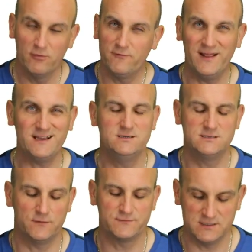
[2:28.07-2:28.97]
Reflections is
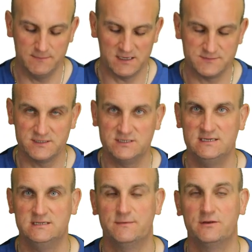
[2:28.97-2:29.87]
obviously much
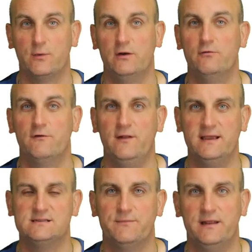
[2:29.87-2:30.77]
easier because when you
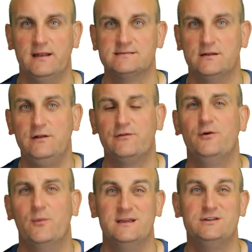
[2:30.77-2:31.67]
reflect something, there's only
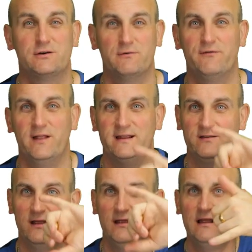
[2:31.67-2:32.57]
2 ways you can reflect
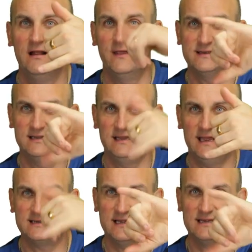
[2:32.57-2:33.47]
it. That's in the
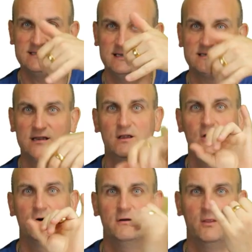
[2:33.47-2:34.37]
x-axis
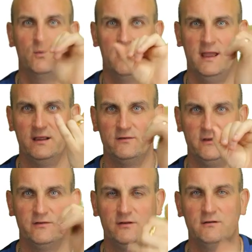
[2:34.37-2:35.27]
or in the
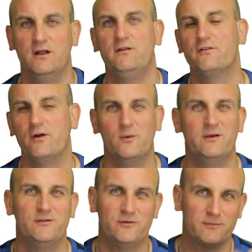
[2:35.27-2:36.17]
y-axis. And you'll notice I
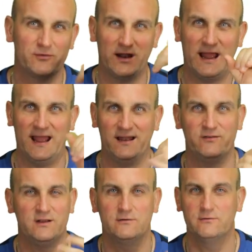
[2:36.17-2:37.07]
always do some sort of hand
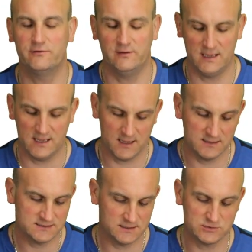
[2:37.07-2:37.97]
signals to
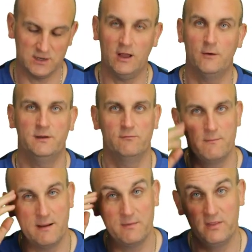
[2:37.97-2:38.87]
sort of help me
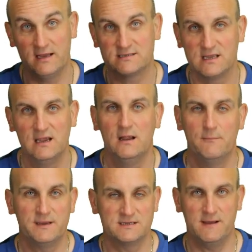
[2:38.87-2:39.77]
remember this
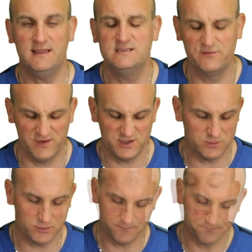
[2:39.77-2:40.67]
because maths is
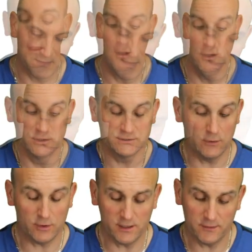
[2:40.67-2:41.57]
visual. So
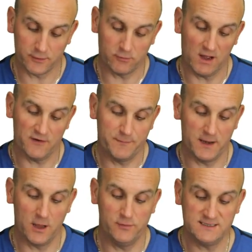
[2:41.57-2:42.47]
looking at the graph
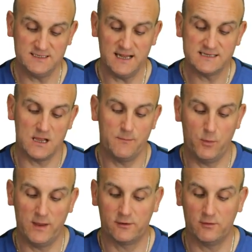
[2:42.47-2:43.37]
below, this is an example
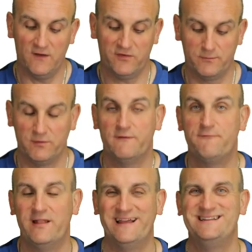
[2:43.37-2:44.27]
where the graphs have been
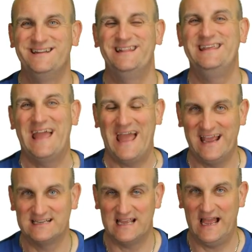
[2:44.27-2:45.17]
reflected in the
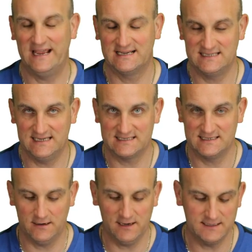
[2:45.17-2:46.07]
x-axis.
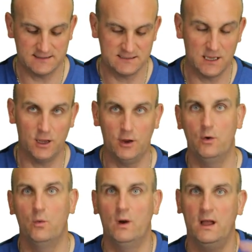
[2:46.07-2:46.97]
All right,
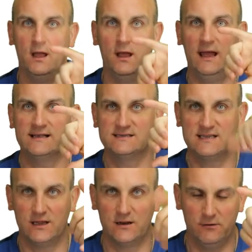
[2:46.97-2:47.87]
so as I
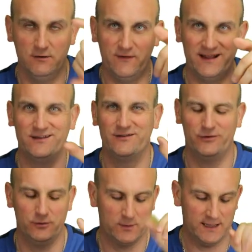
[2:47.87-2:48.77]
say, you can only reflect in
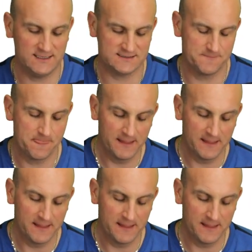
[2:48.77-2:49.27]
2 ways.